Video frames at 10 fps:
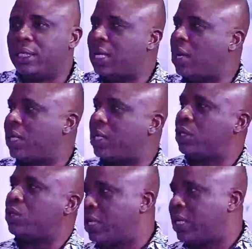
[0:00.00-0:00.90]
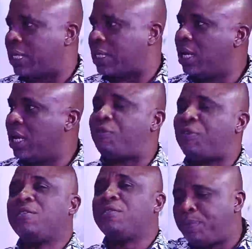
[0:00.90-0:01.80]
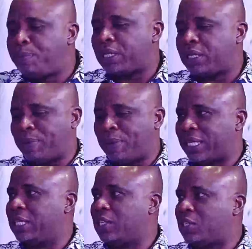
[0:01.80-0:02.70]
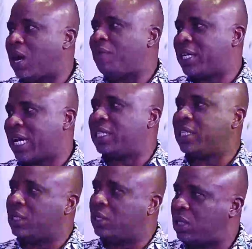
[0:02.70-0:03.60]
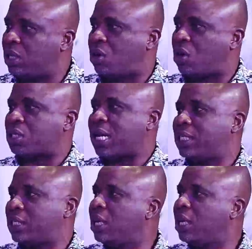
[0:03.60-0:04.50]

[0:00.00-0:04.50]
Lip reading: they're already looking at, in fact, if the party is not having crisis, they cause crisis